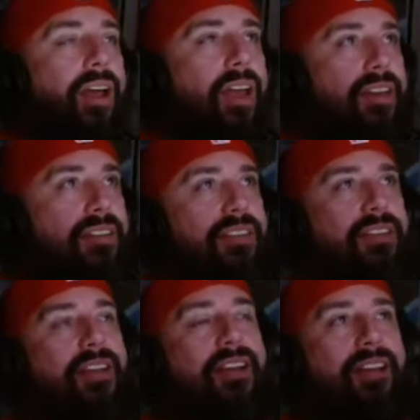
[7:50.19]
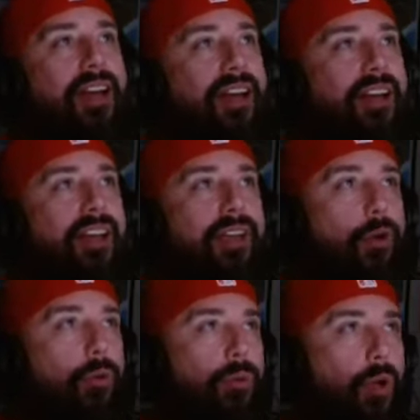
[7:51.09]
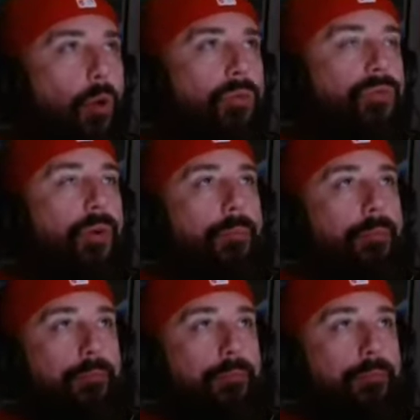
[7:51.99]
It just, you know, going from